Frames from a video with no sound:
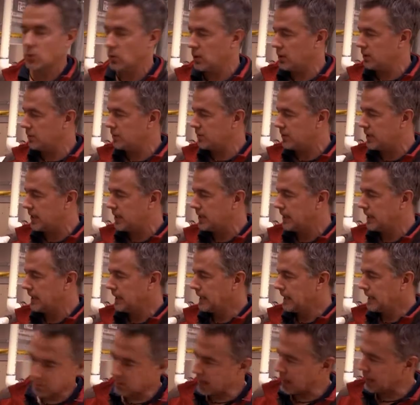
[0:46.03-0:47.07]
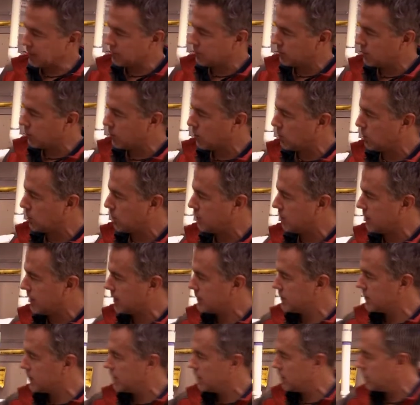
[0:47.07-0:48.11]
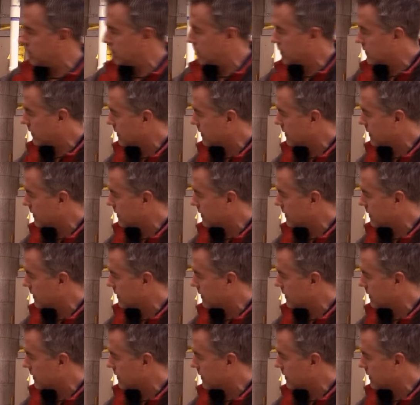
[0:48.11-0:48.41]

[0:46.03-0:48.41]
boiler leak. Backflow preventer, which